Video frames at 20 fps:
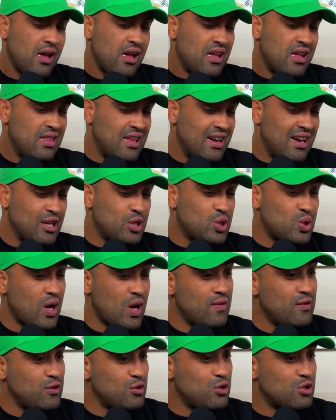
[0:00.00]
Then I
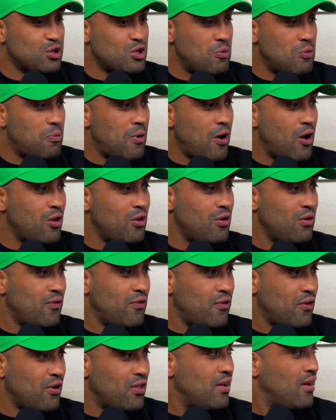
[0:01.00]
traveled to São Paulo
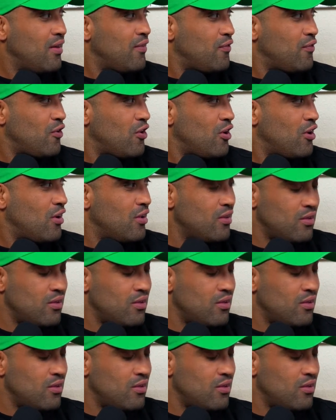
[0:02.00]
for the